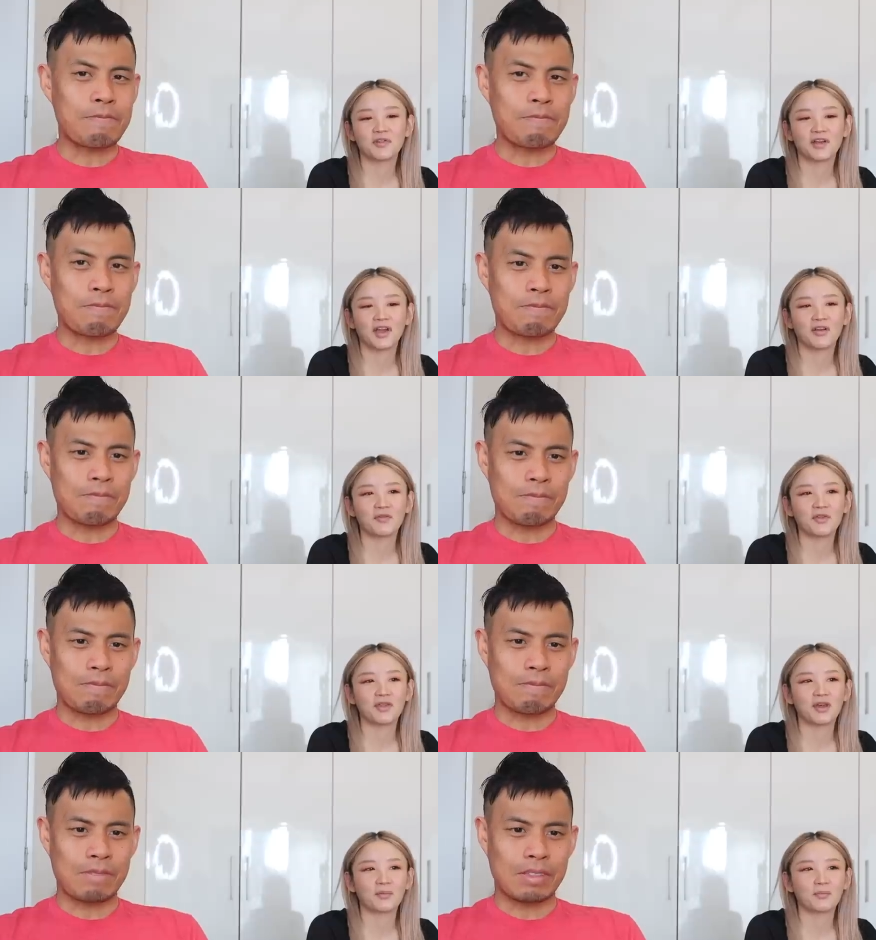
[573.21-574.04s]
Speaker 1: like
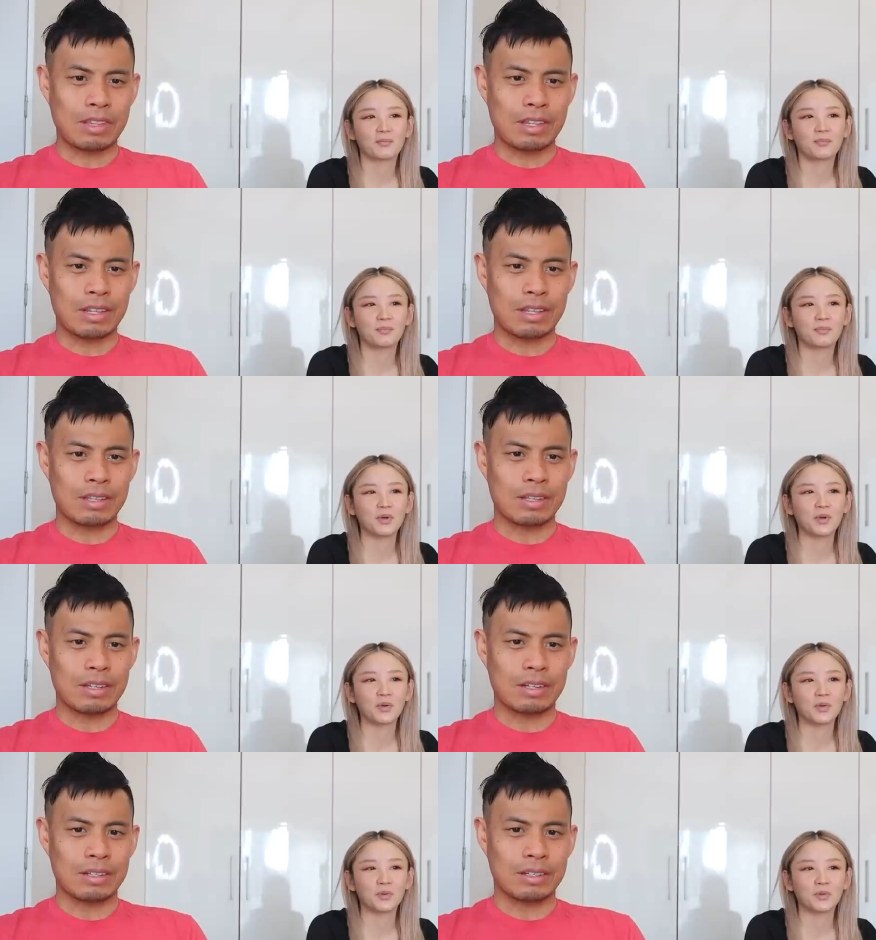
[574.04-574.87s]
having that
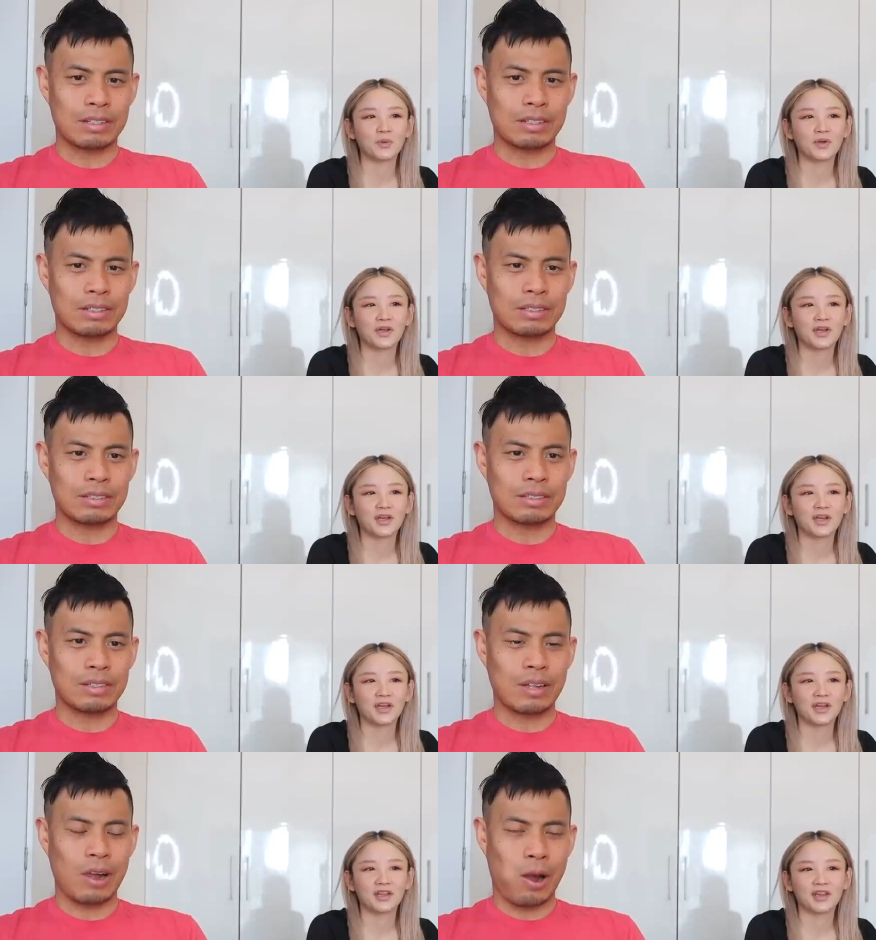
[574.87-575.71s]
poo
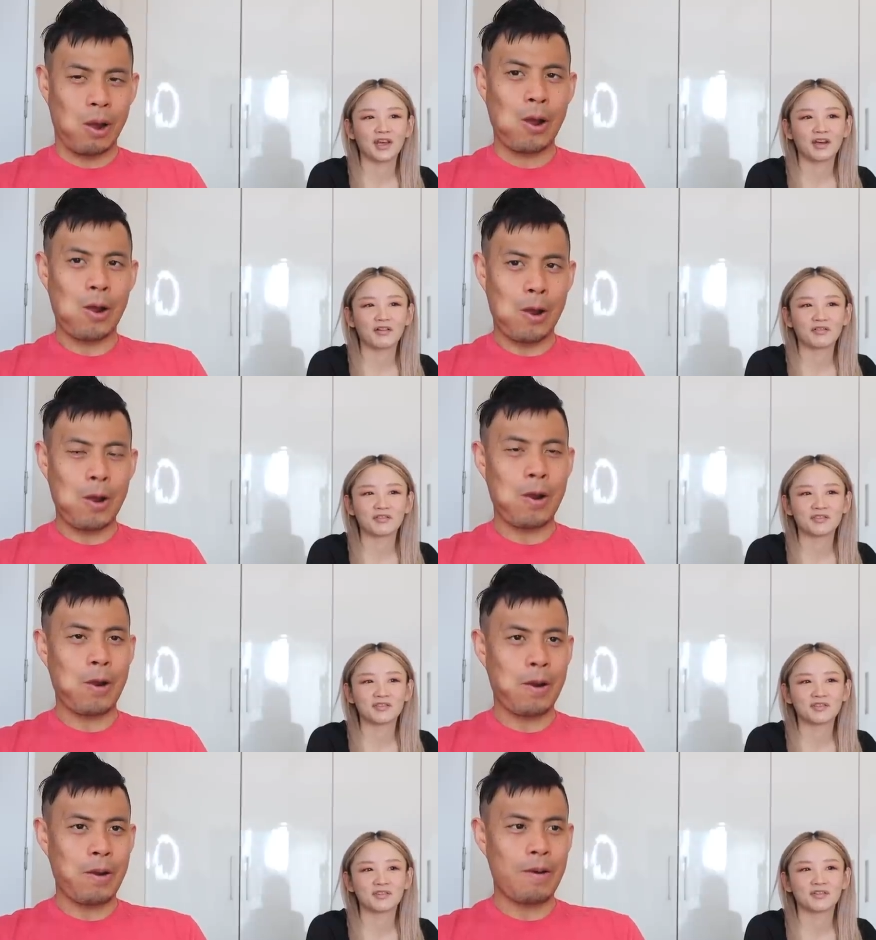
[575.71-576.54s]
in the
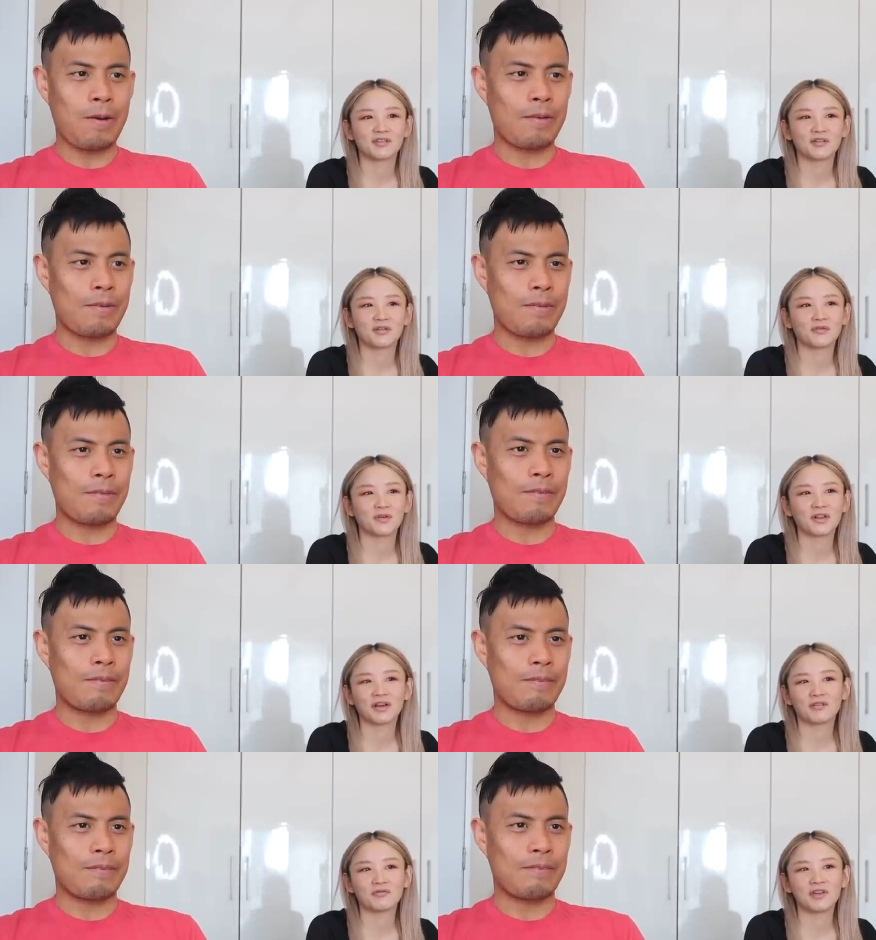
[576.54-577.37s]
house
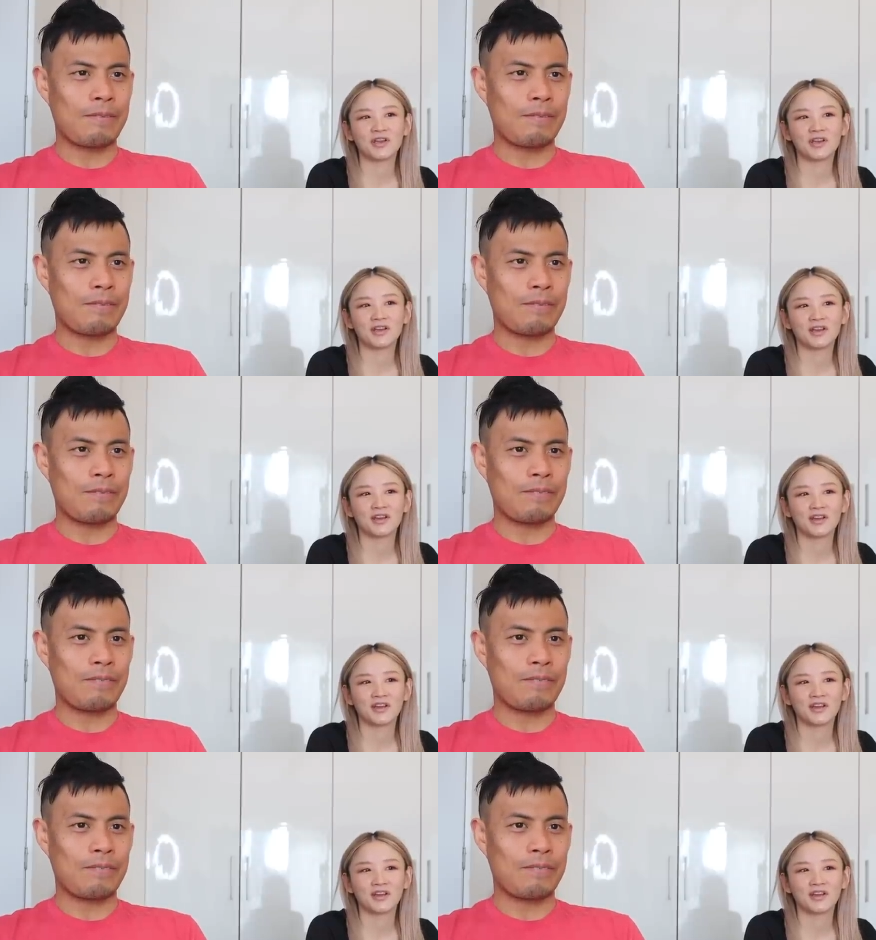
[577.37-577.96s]
for like a week.